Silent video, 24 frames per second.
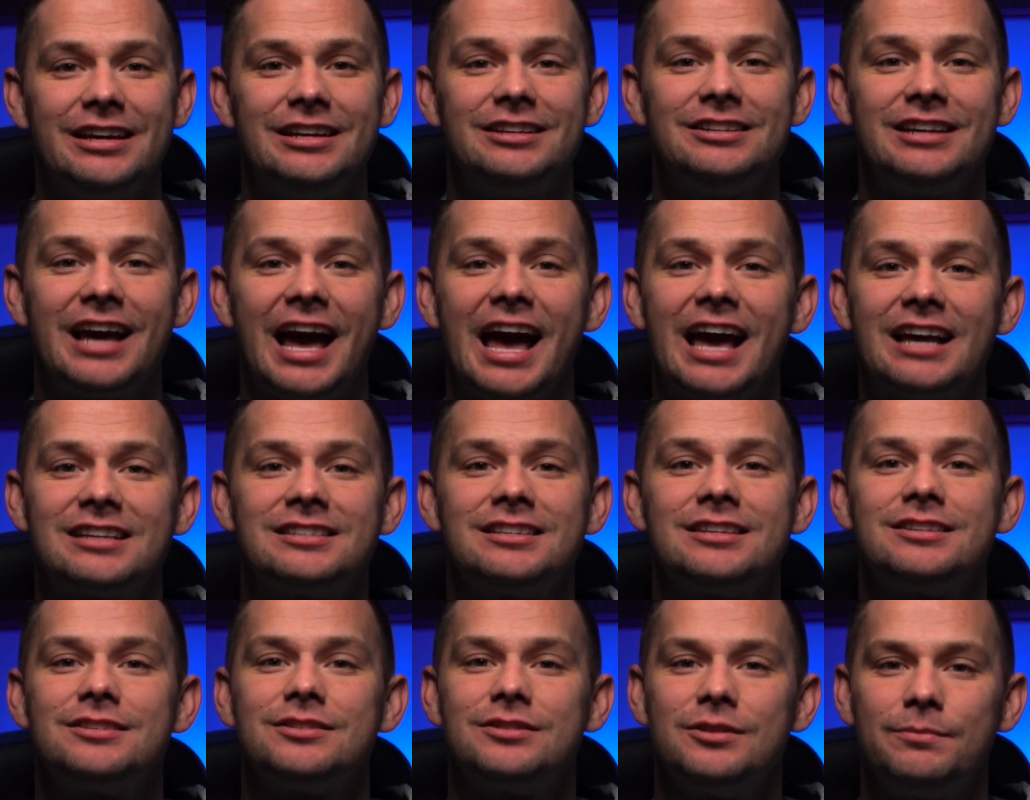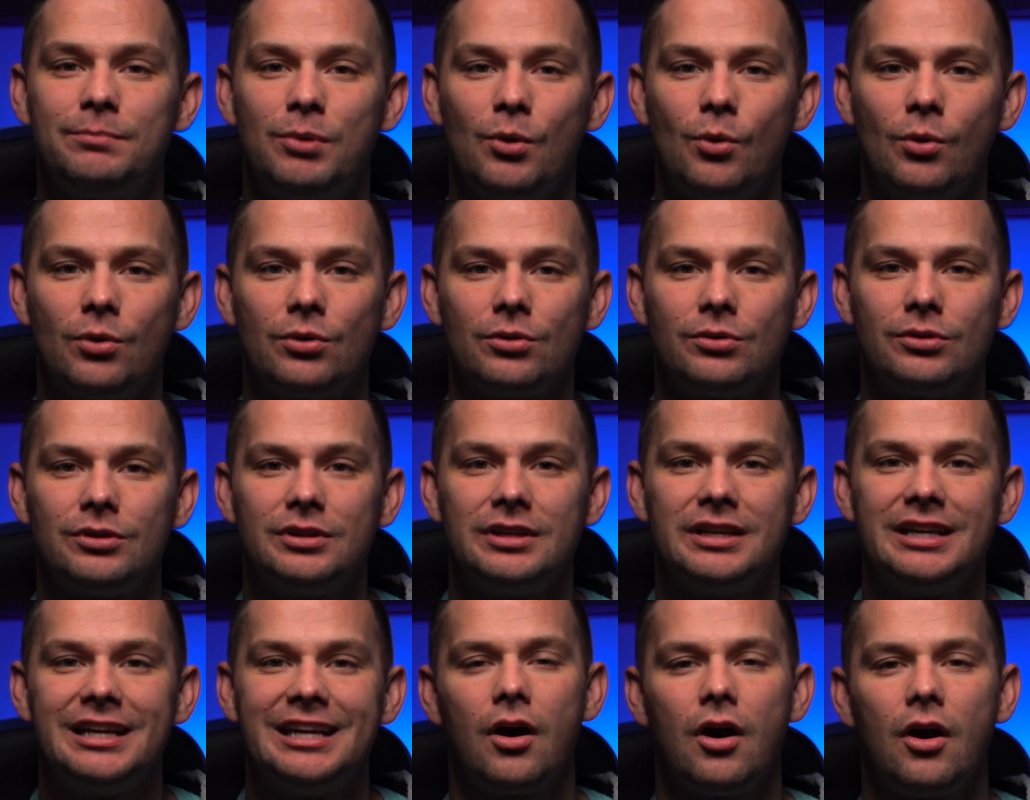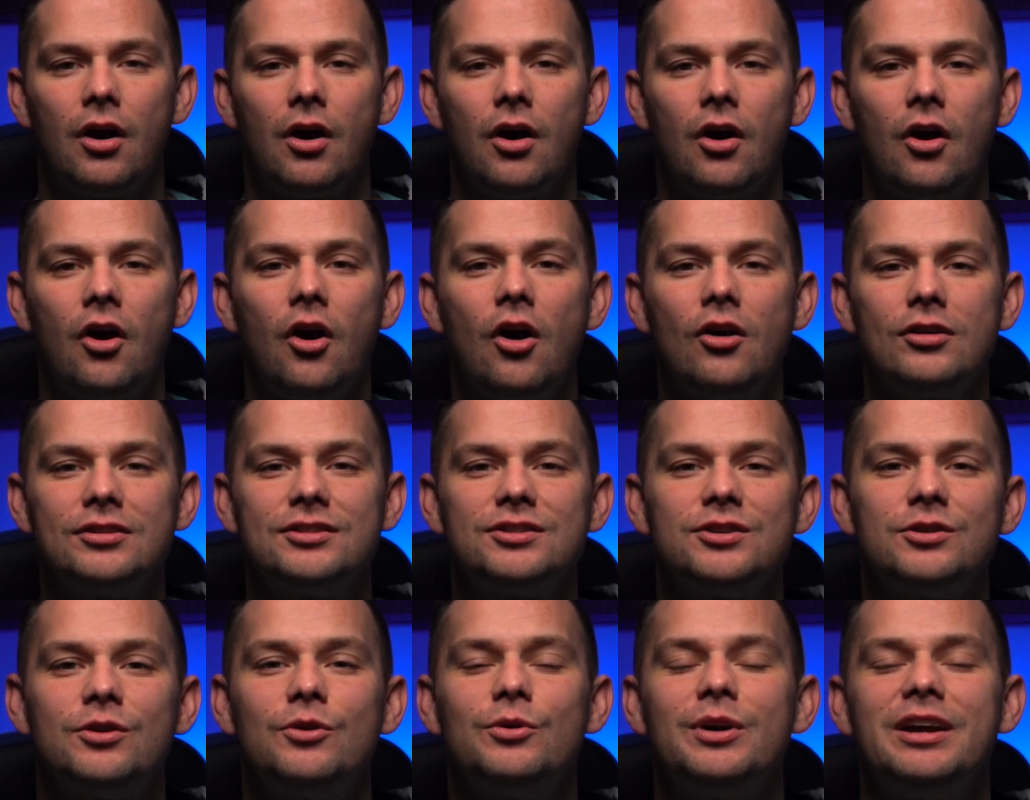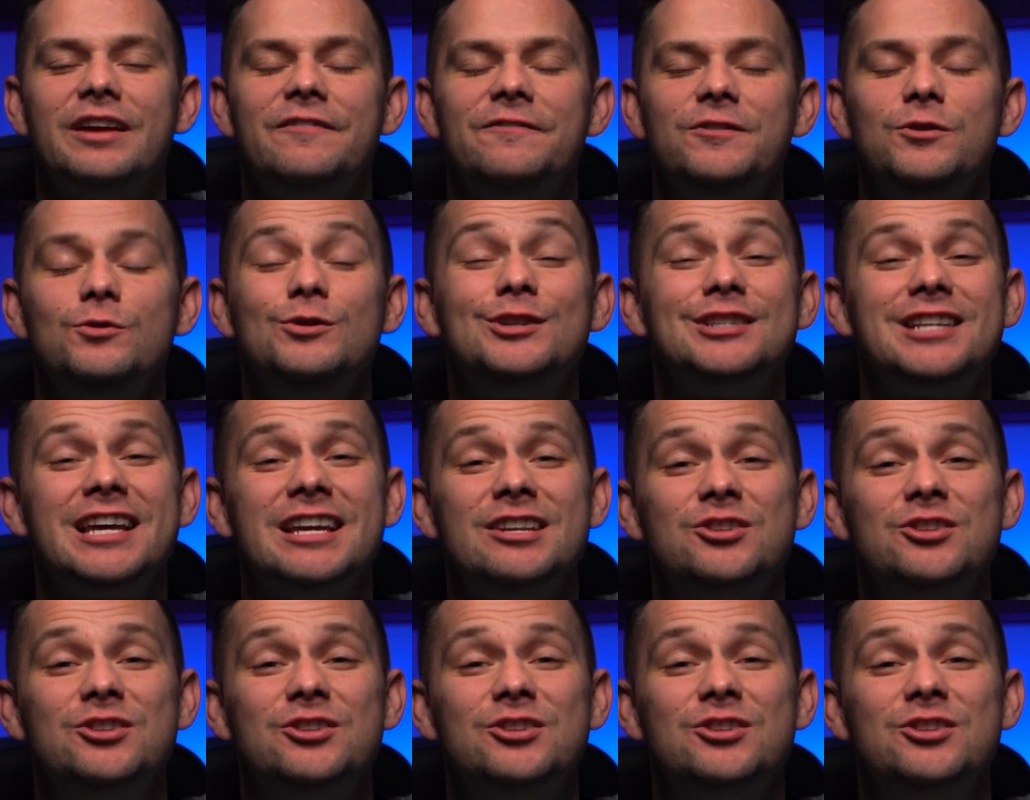to access the portal. Also, if you stay